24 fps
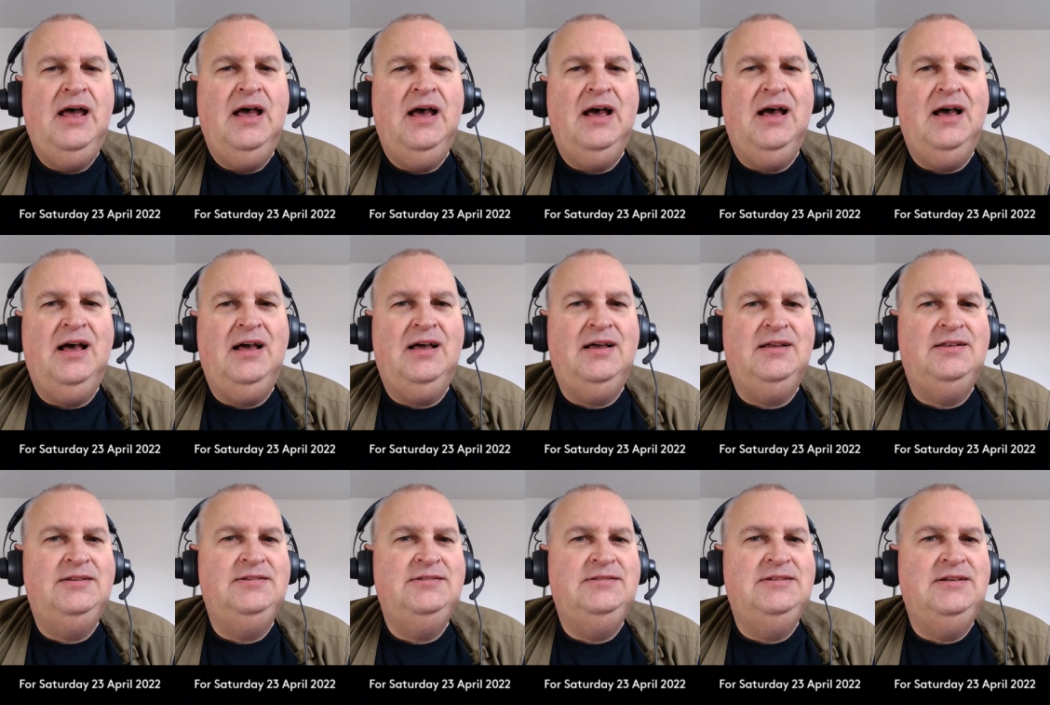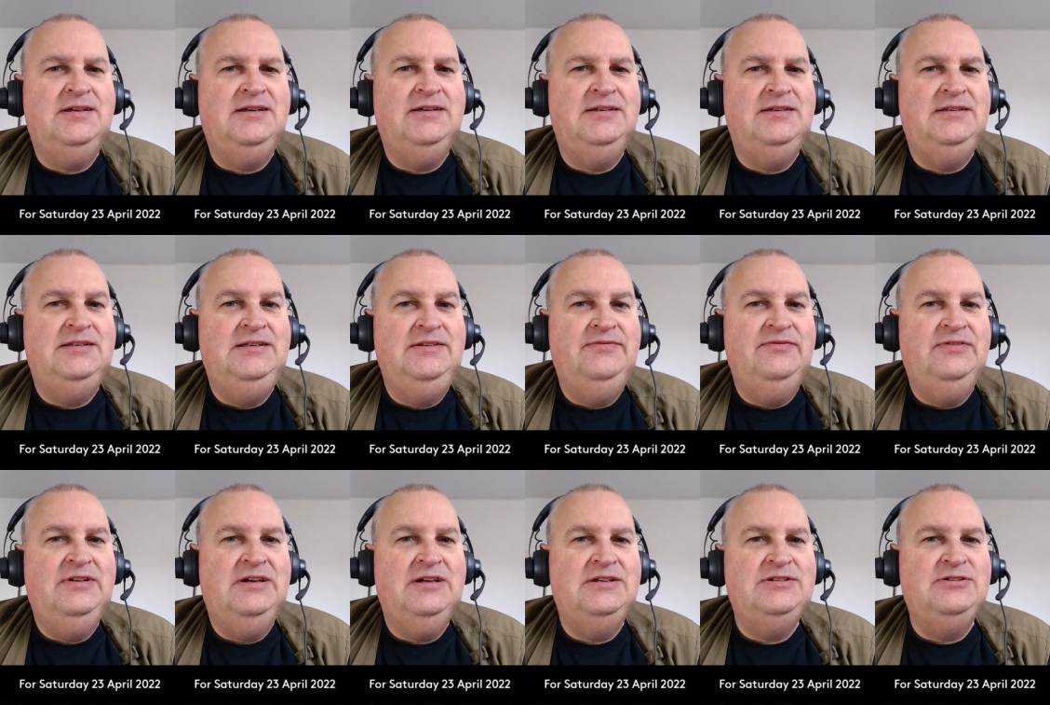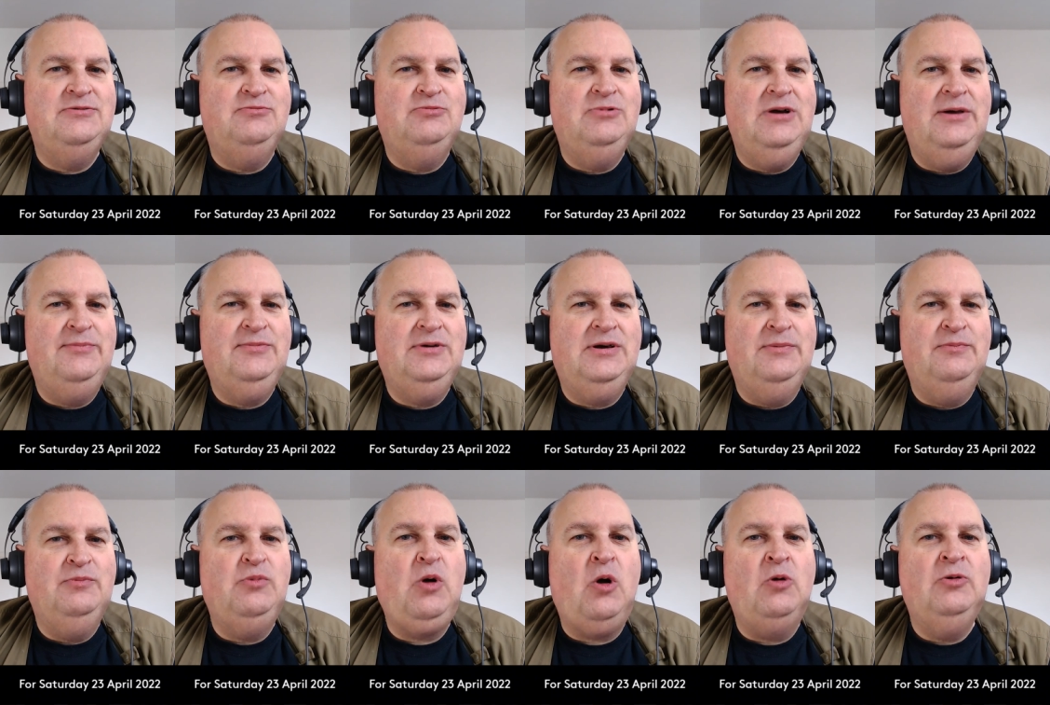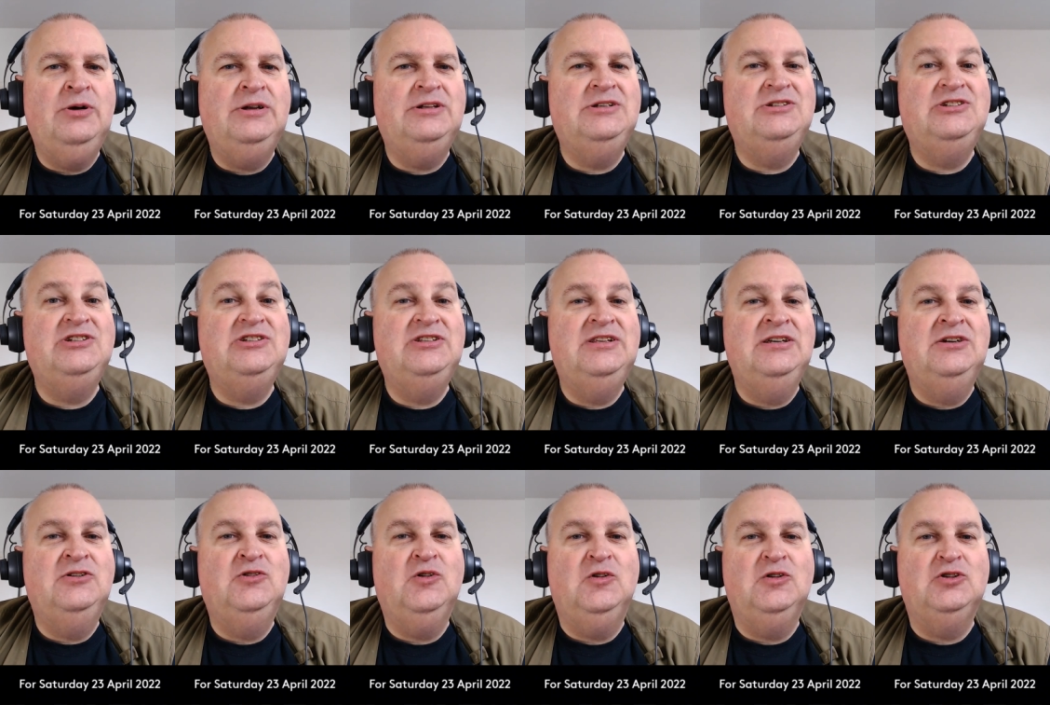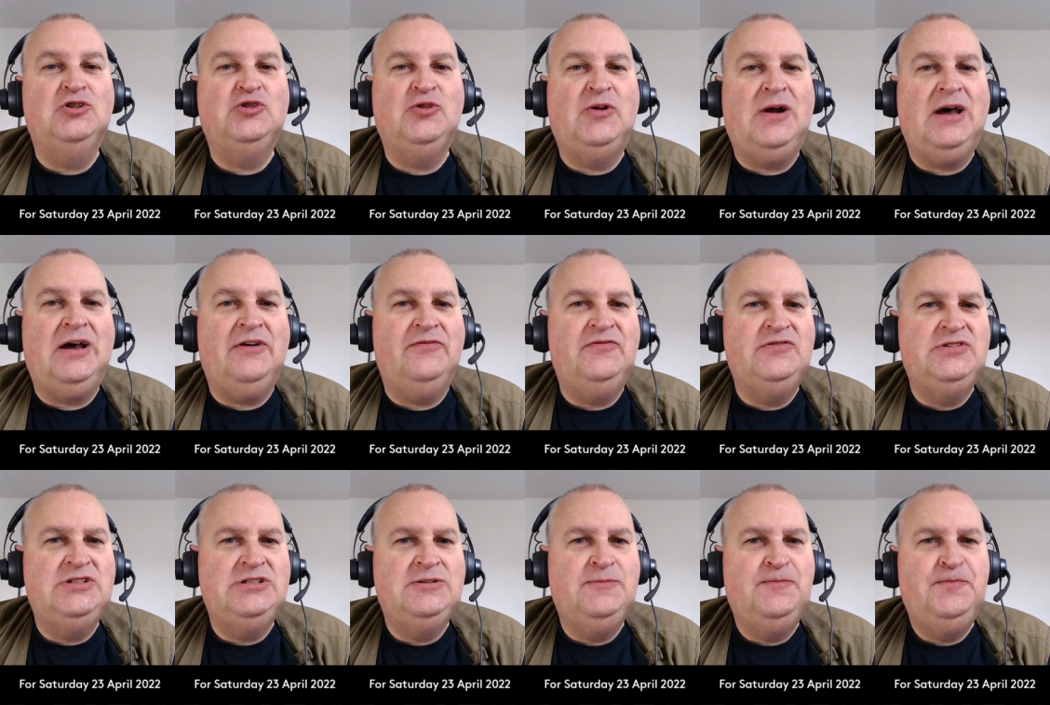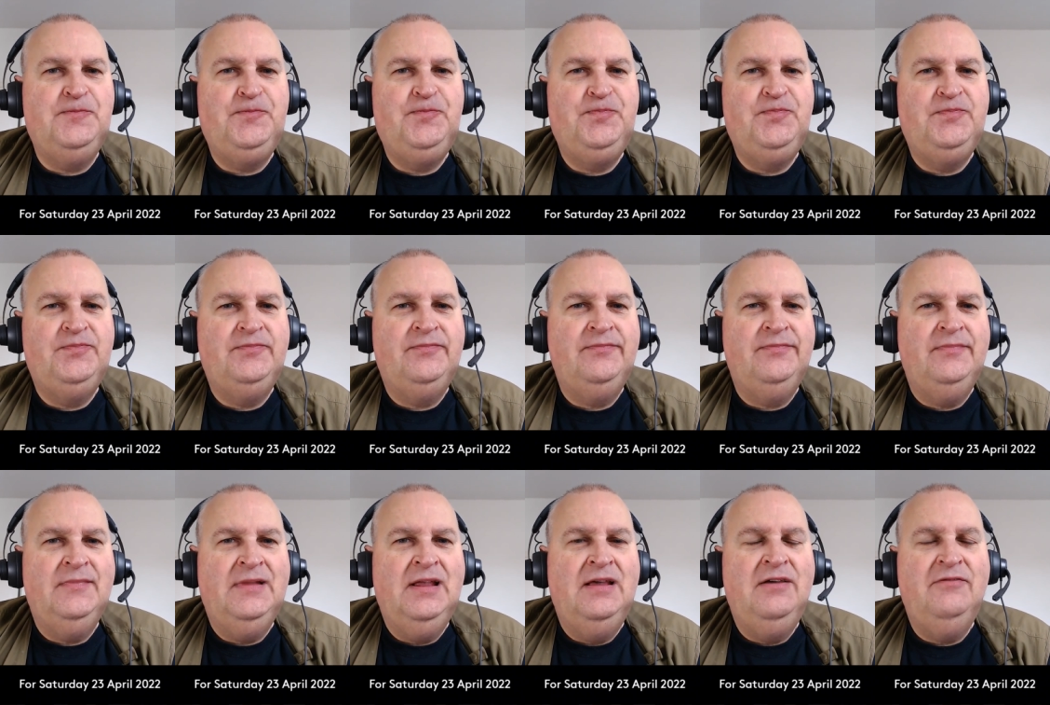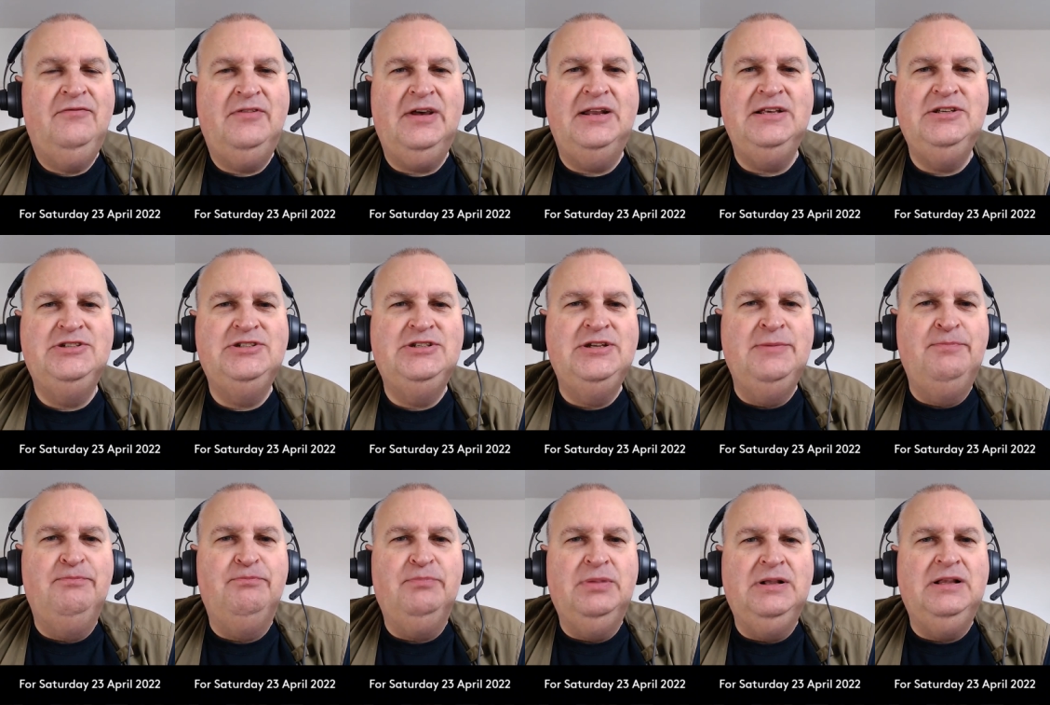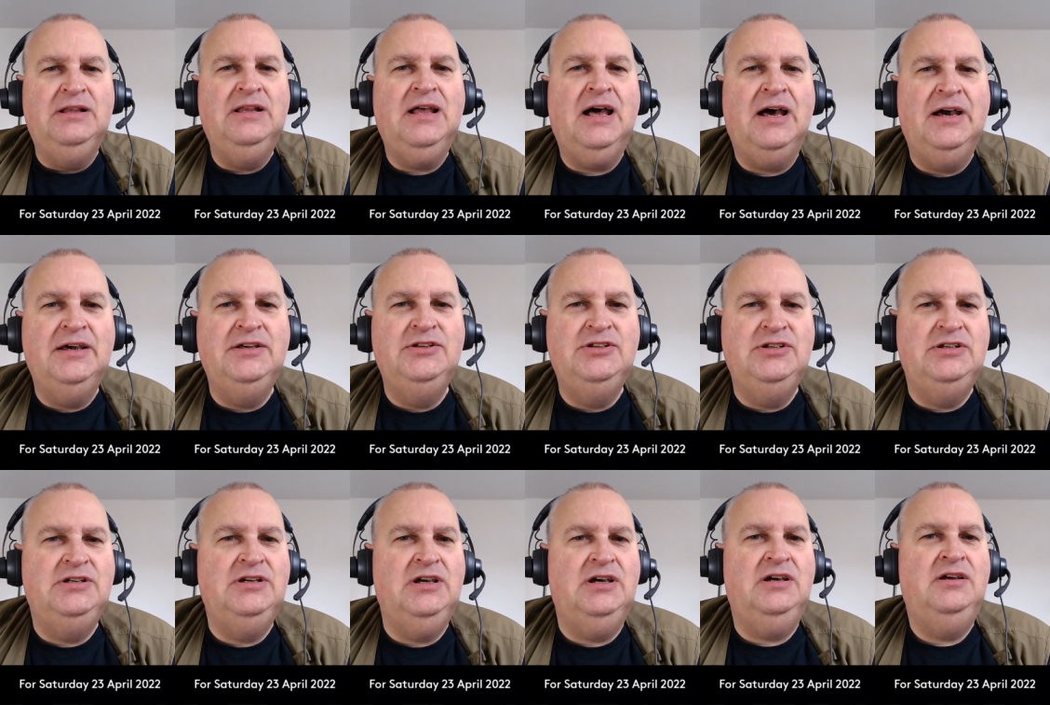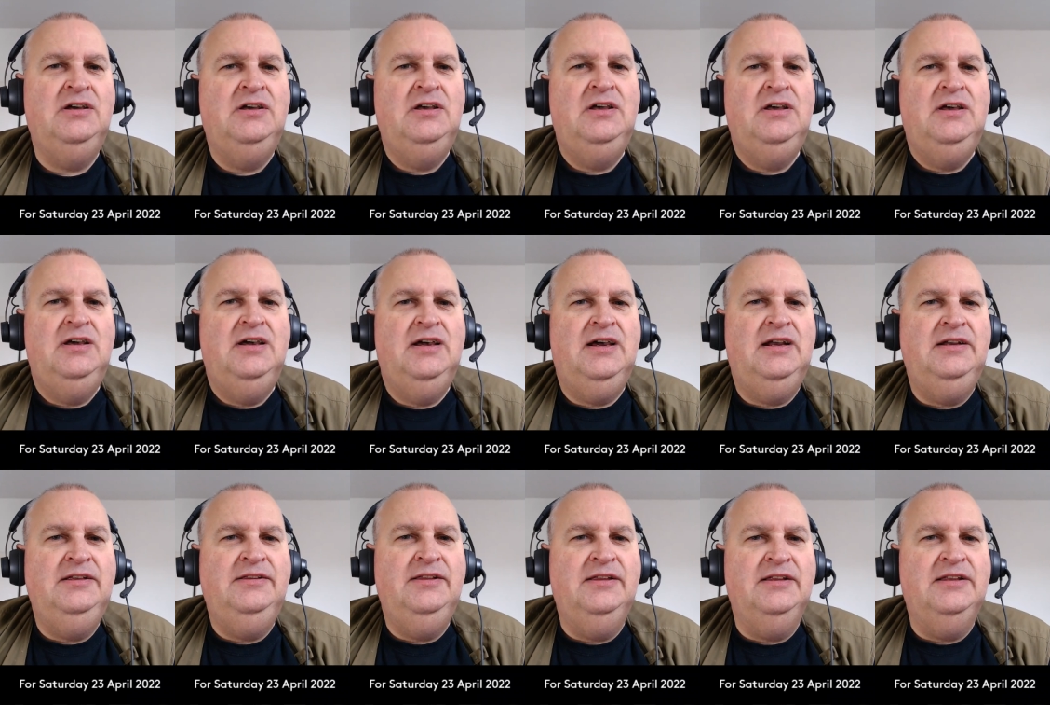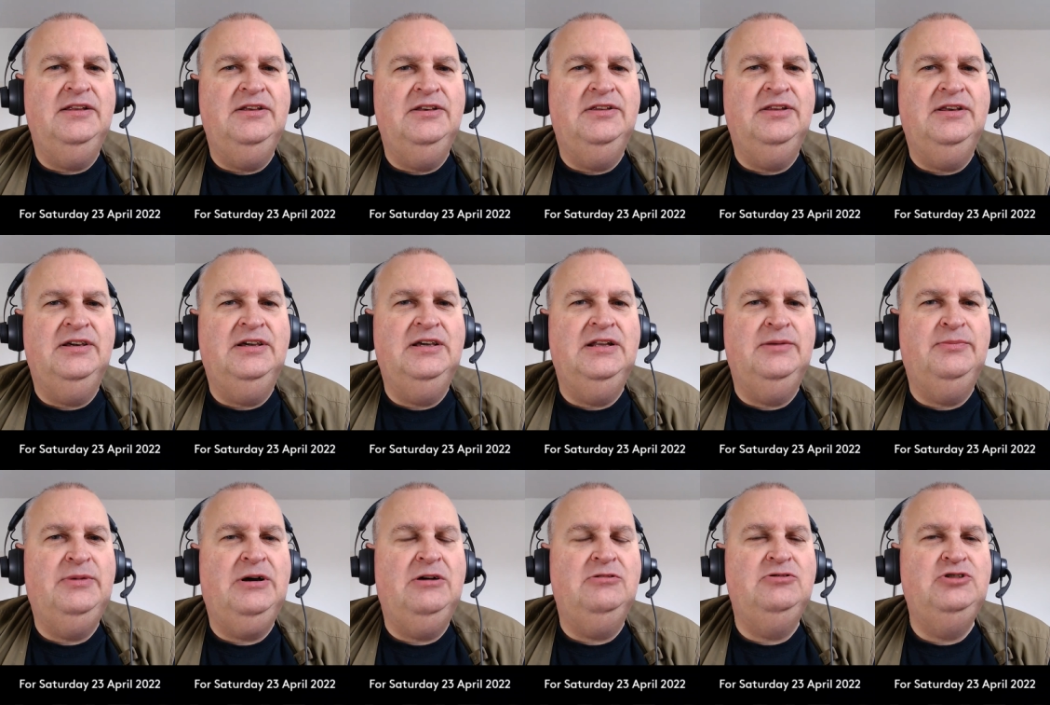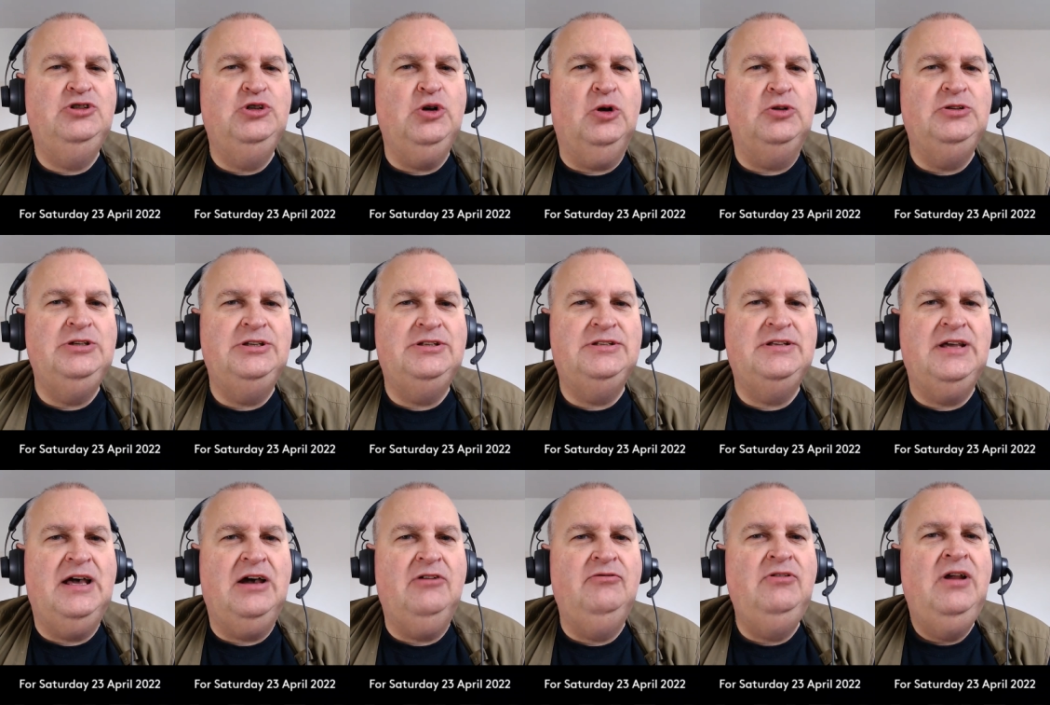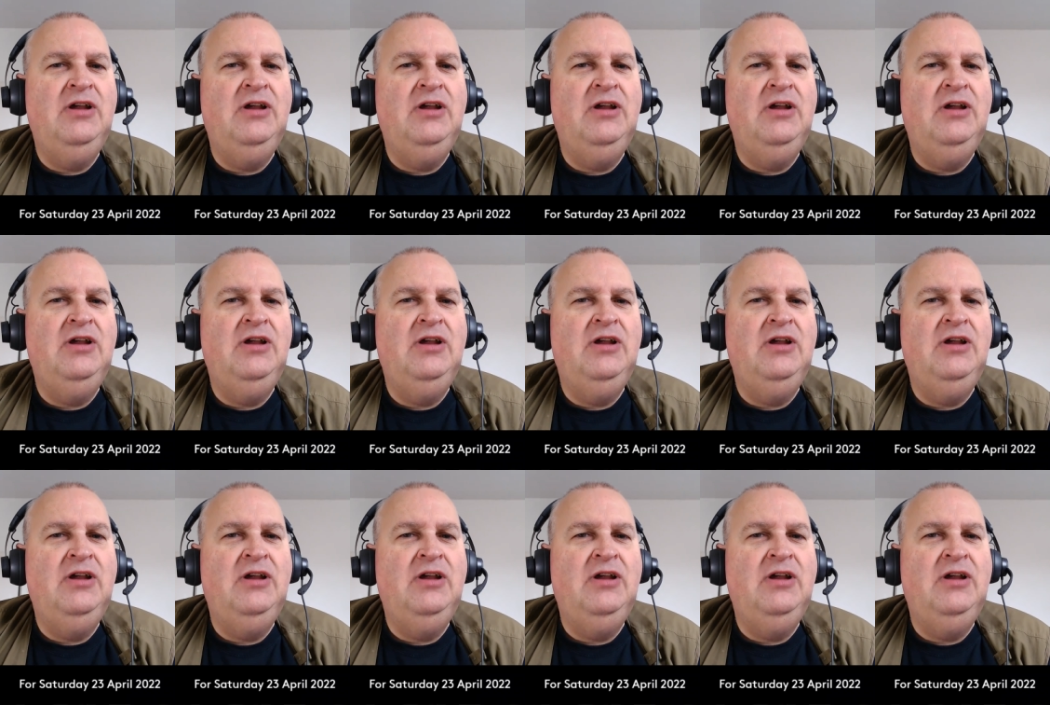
and uh, it even has a web component. It's a thing called drafts. Very simple idea. Anything that you're thinking about, jot it down